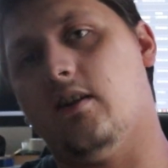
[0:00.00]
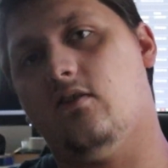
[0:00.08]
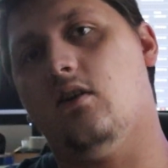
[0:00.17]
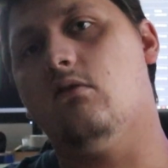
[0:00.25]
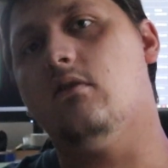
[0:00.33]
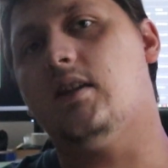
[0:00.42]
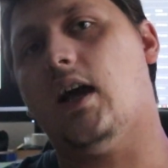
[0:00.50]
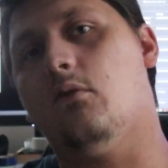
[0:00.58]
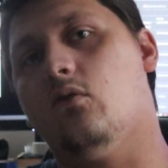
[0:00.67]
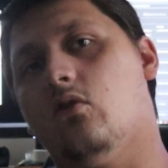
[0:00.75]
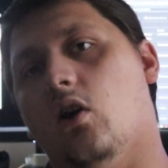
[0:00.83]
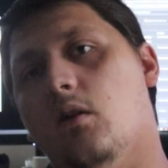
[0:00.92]
That's the only
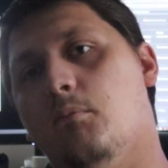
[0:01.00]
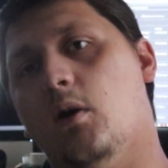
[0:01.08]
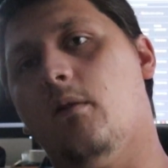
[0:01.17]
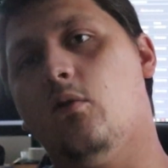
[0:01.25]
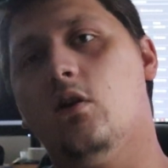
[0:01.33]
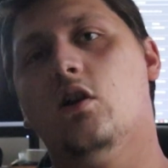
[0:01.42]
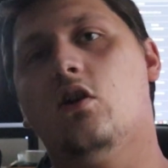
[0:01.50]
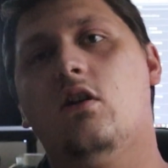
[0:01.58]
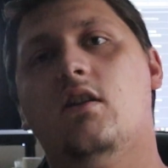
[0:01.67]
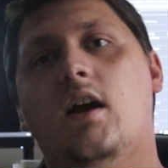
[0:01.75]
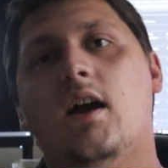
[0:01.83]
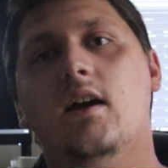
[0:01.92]
downside. But if you're
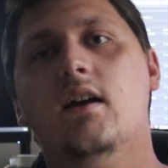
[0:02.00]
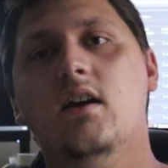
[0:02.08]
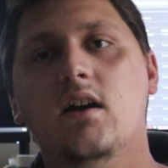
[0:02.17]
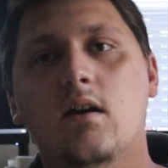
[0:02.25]
looking at